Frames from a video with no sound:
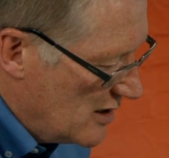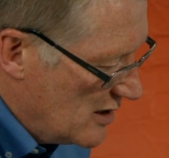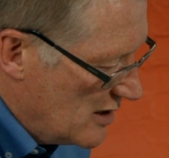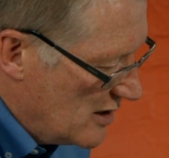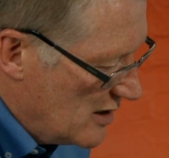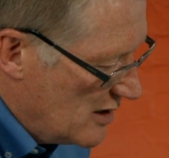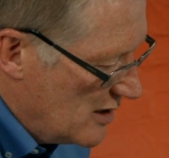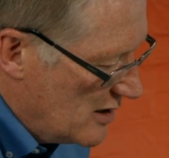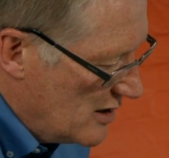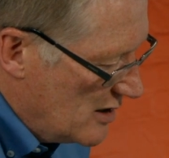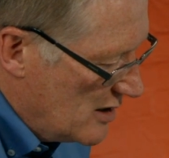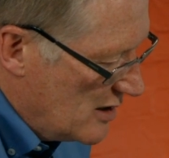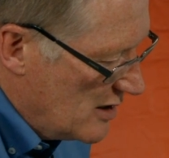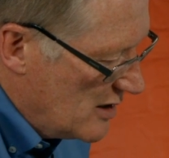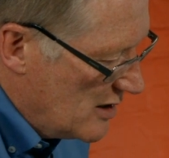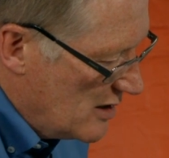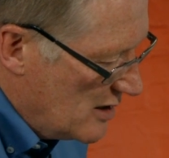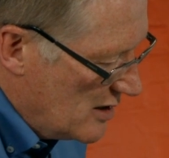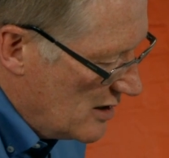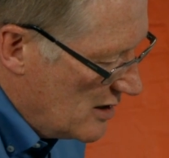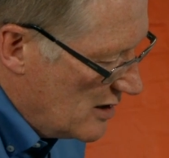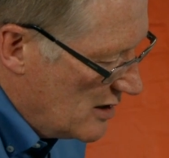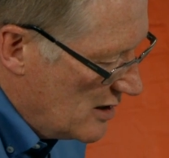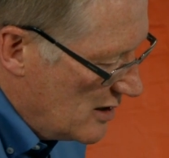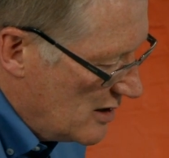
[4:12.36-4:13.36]

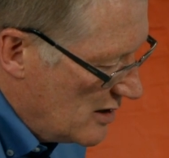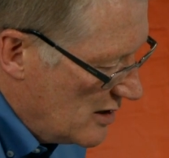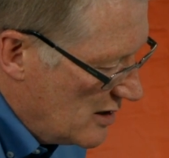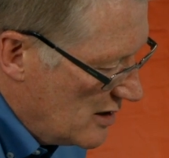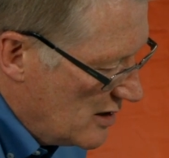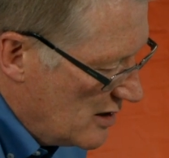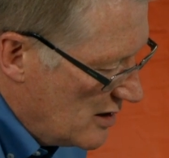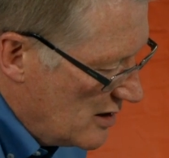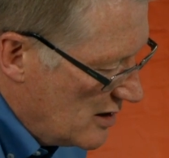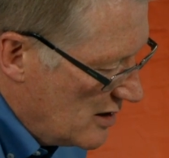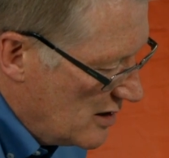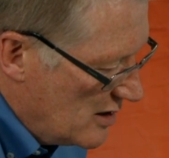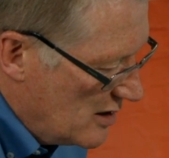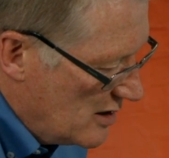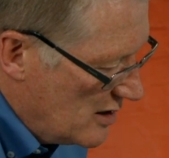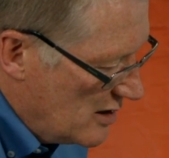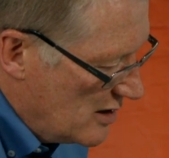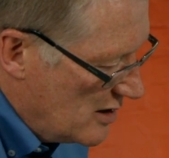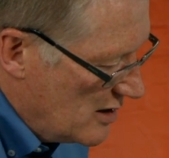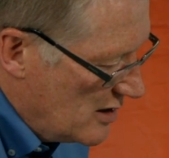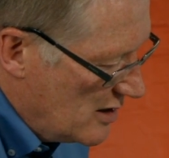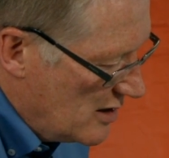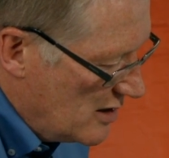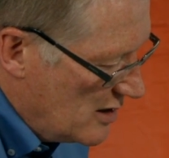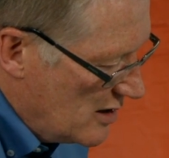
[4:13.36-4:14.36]

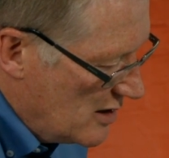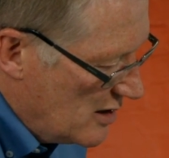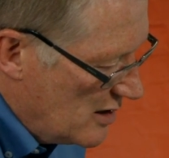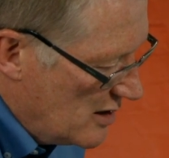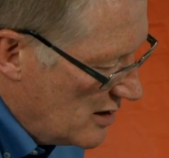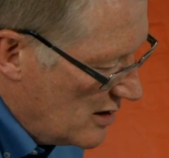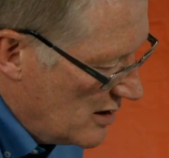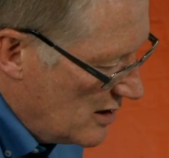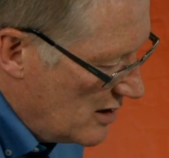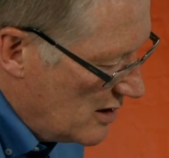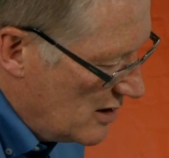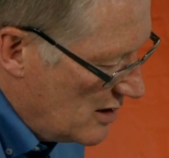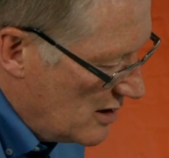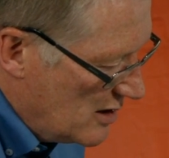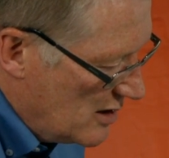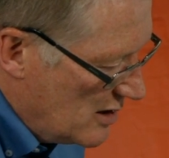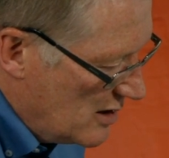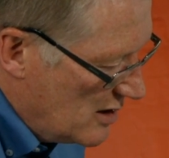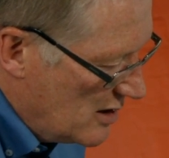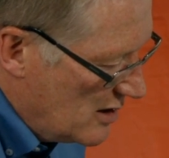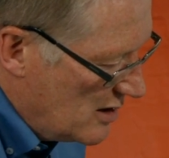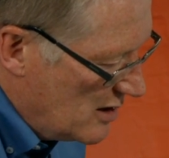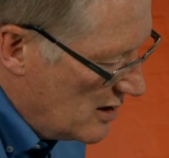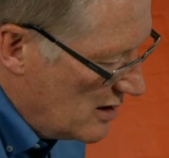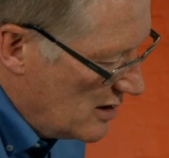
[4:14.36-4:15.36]

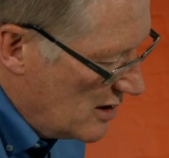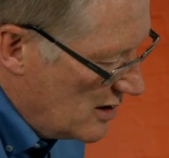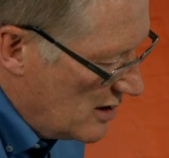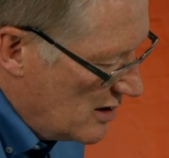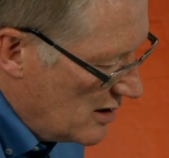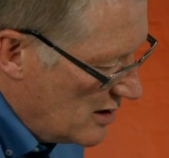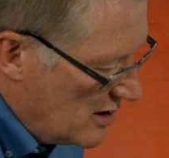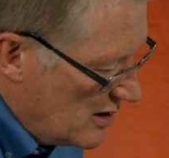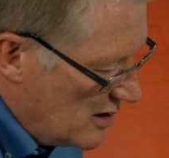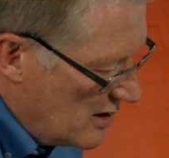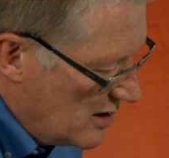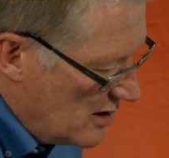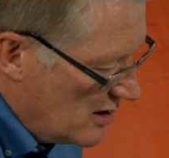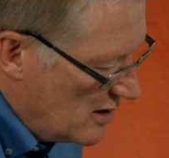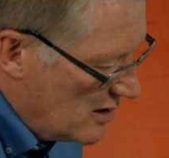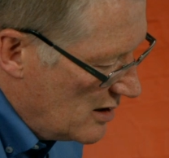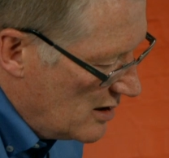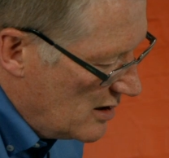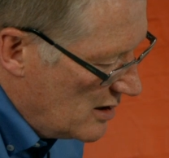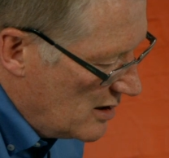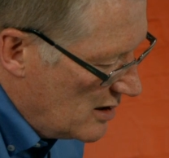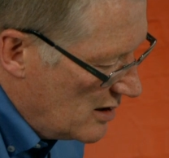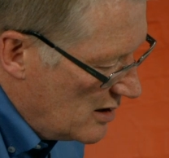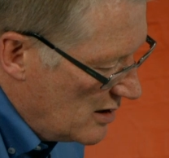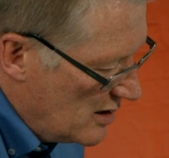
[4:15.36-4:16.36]

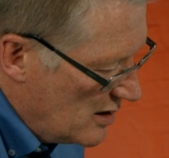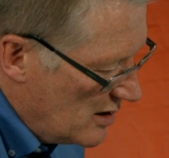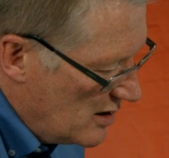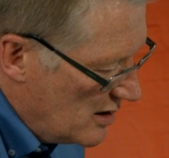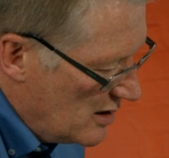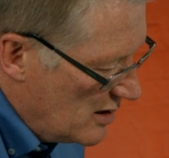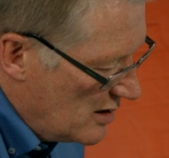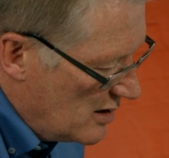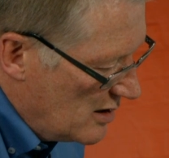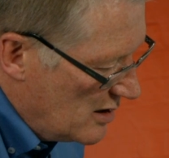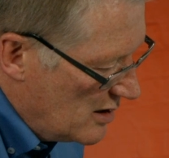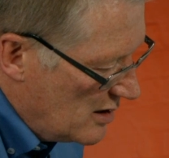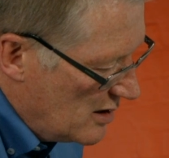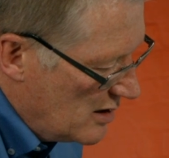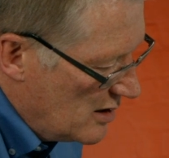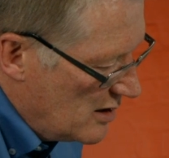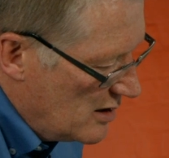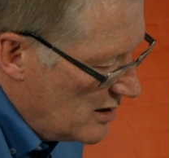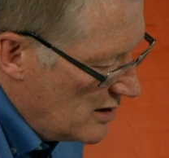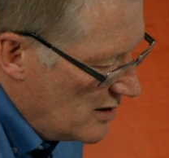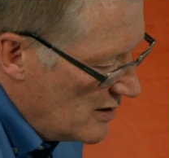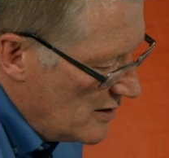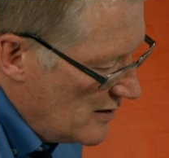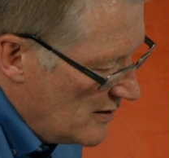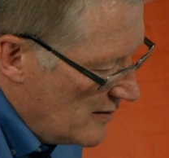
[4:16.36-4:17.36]

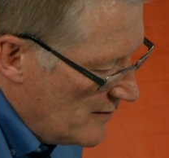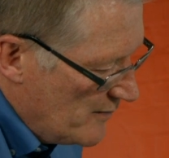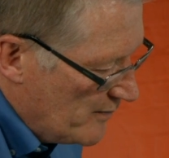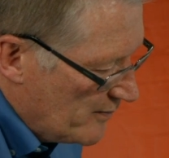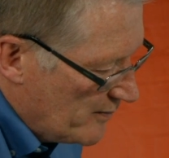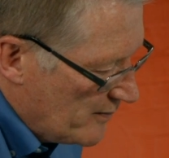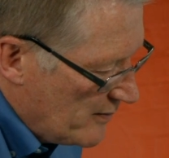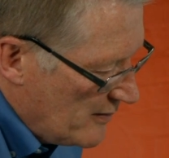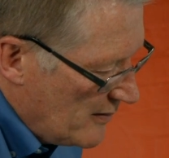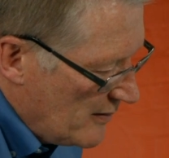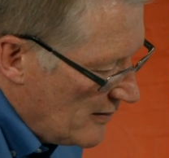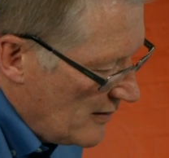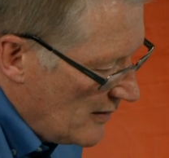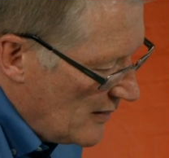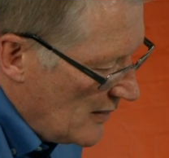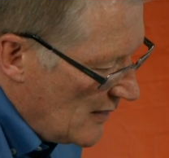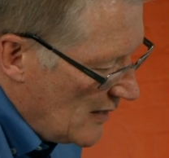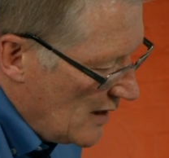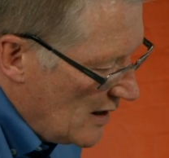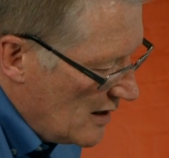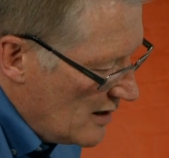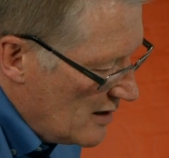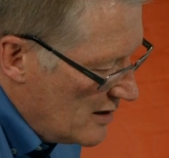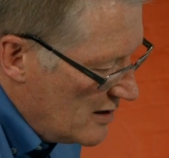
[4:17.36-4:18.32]
No one is speaking in this clip.